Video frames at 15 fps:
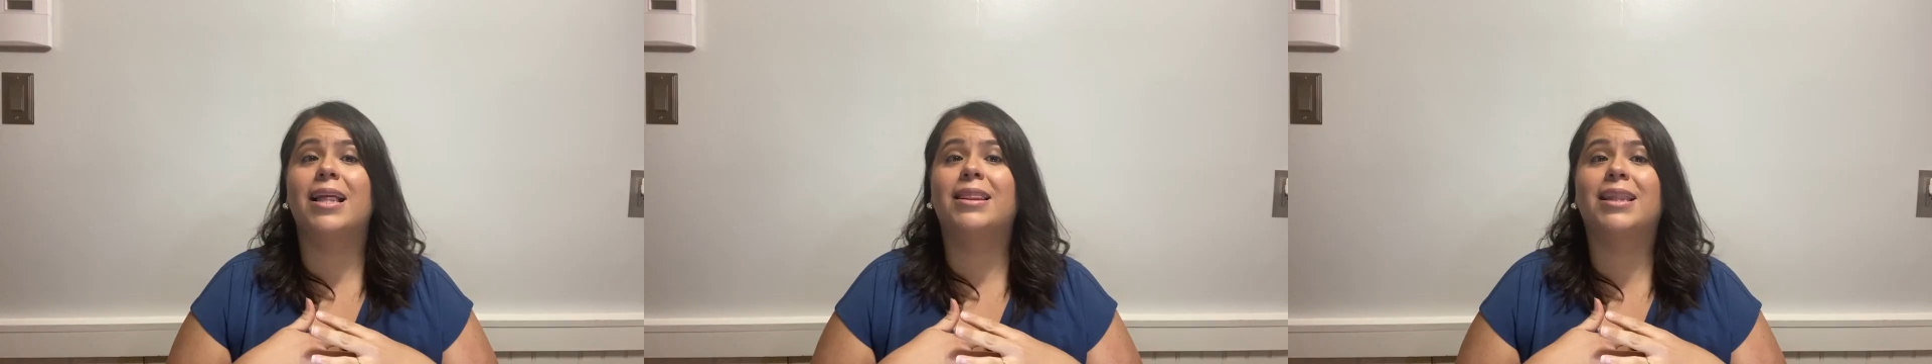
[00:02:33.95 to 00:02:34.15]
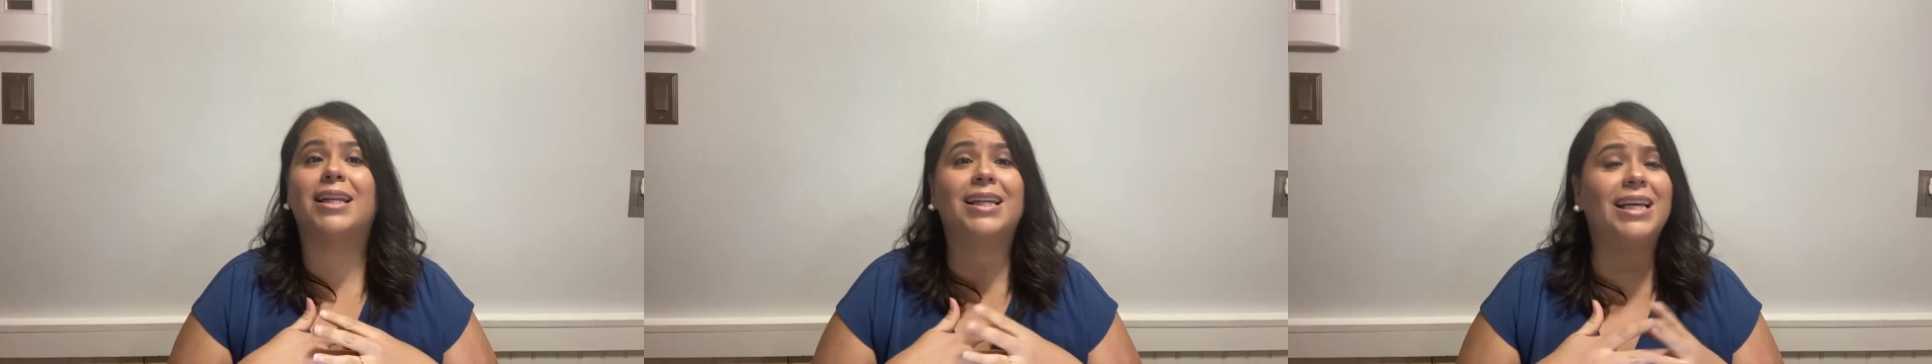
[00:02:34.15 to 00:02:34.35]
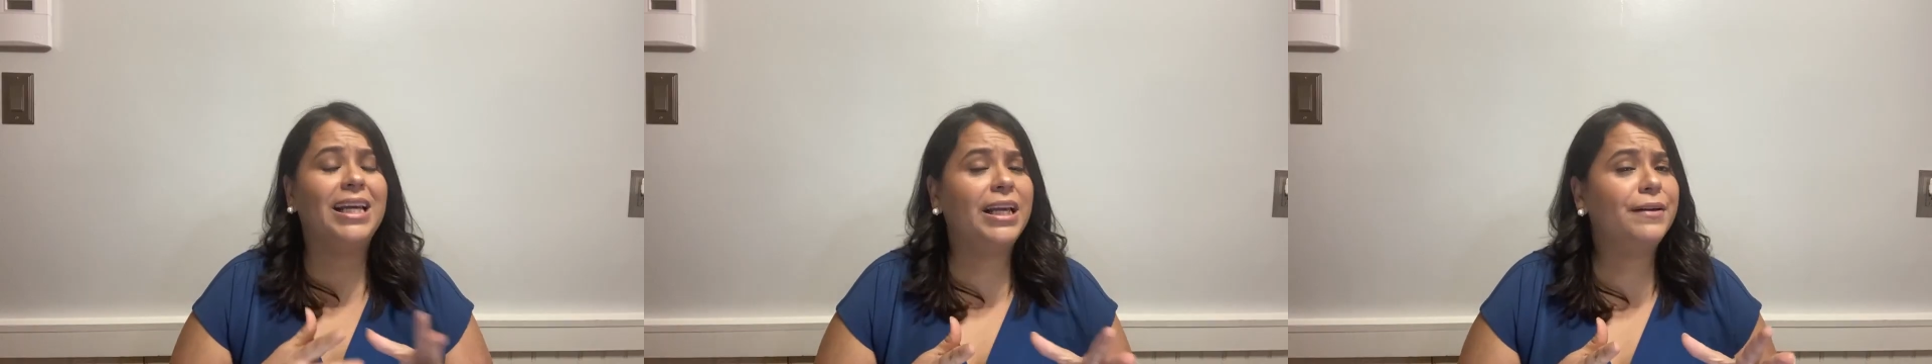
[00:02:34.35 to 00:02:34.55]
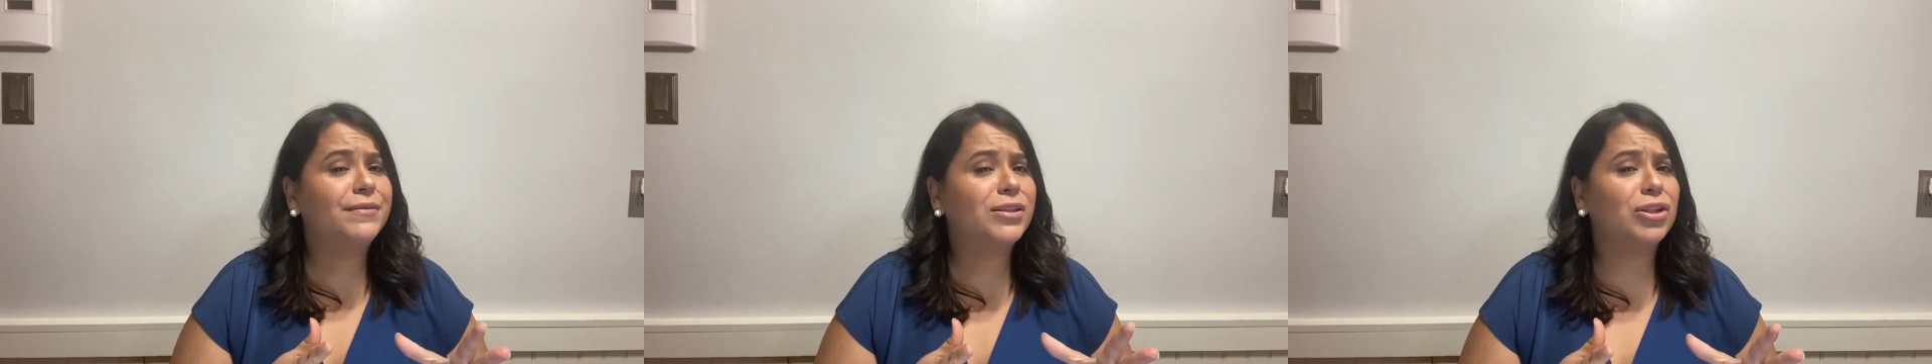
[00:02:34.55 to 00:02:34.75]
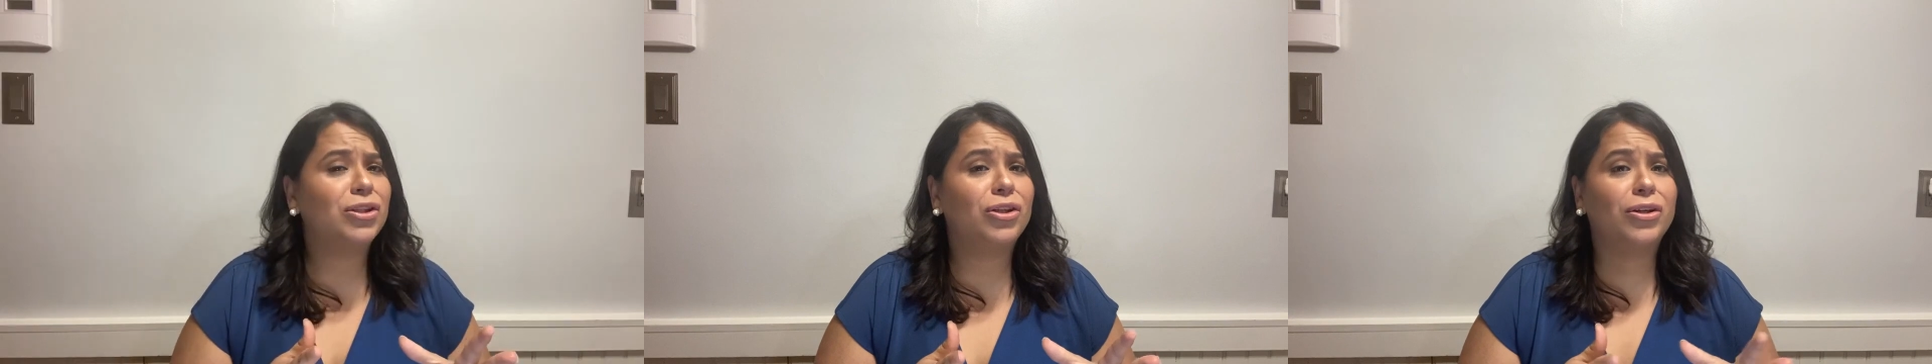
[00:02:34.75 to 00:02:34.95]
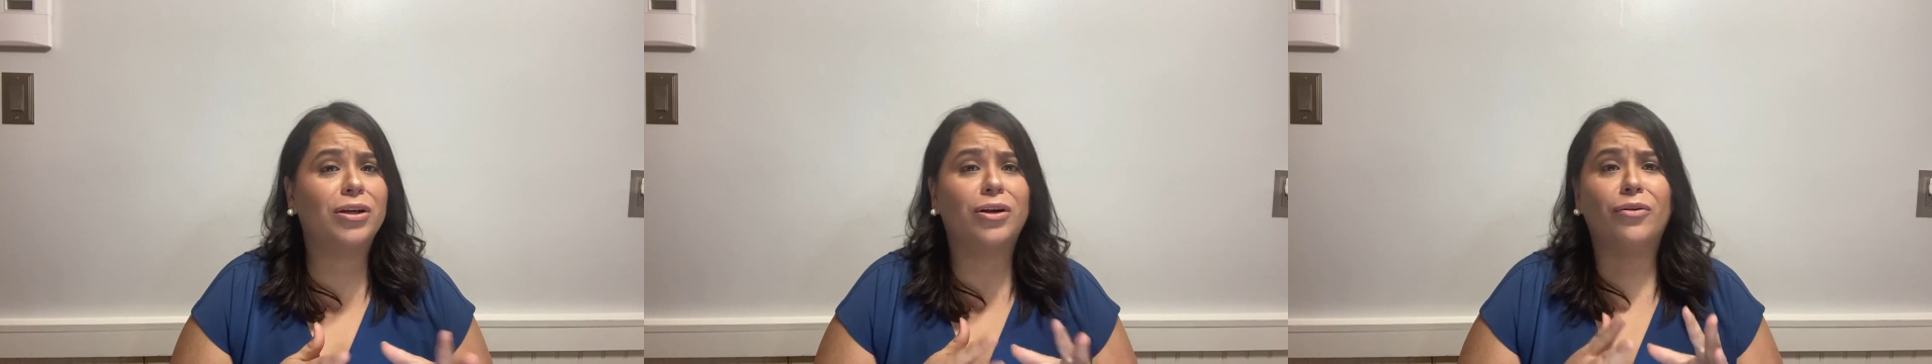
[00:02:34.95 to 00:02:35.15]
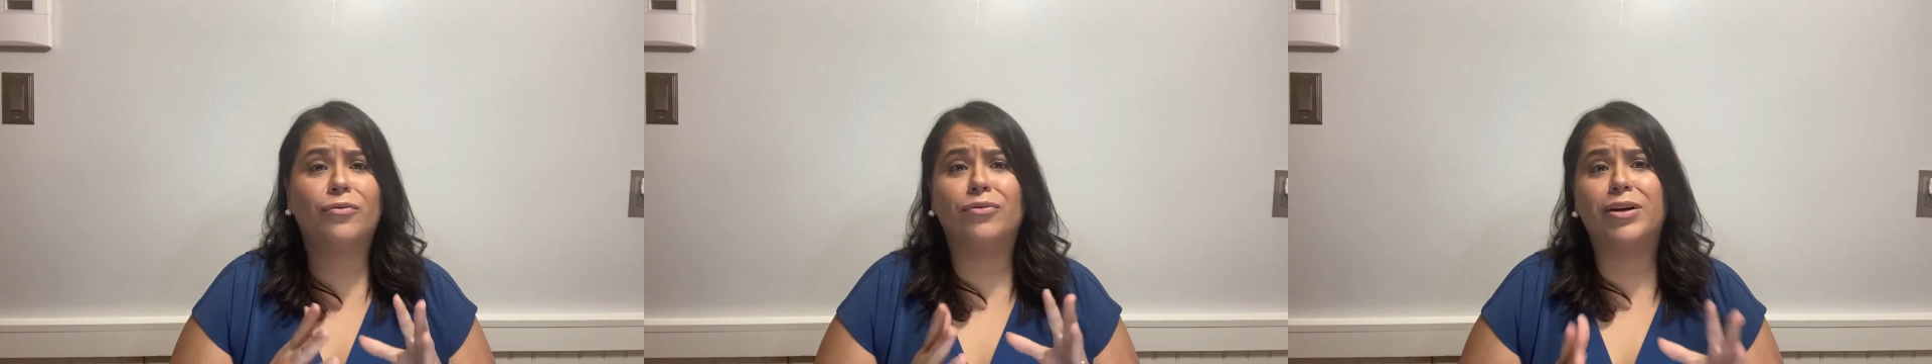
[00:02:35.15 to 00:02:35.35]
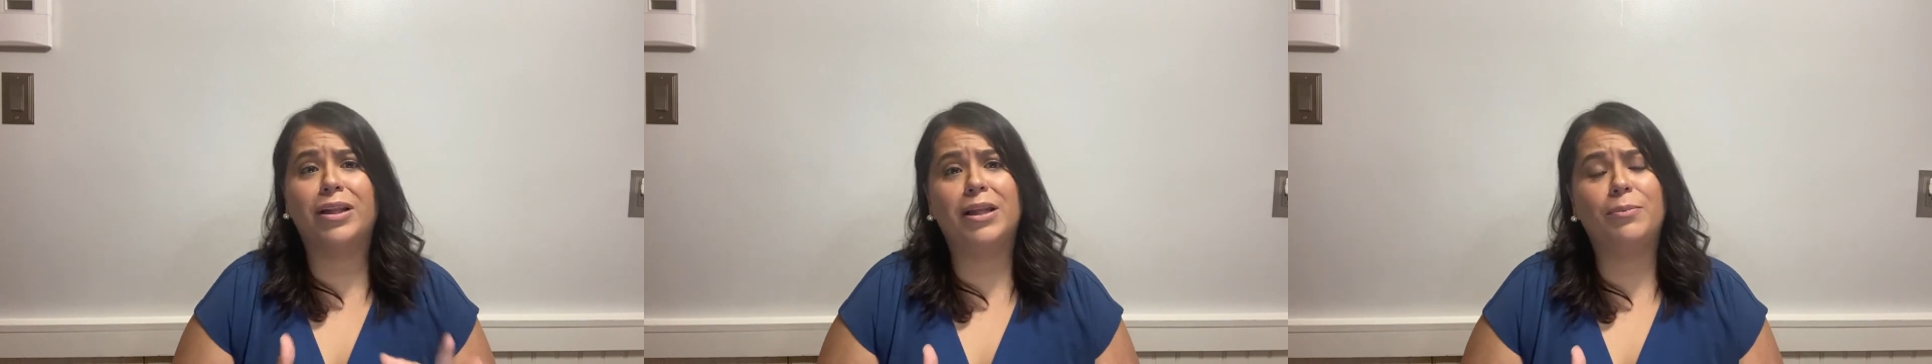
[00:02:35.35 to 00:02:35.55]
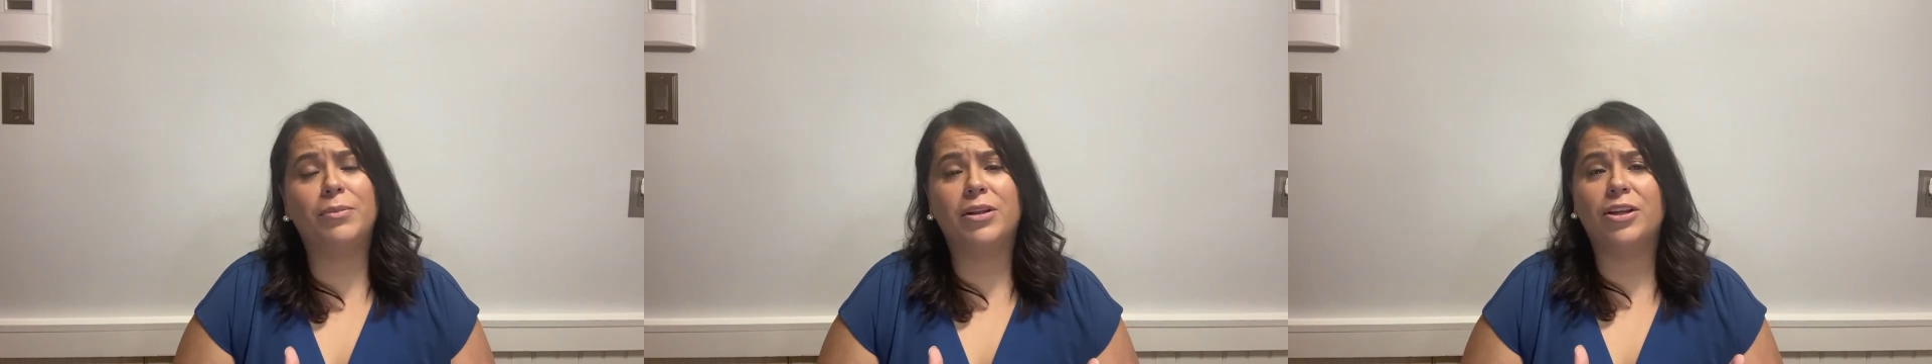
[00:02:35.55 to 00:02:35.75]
leaves look really,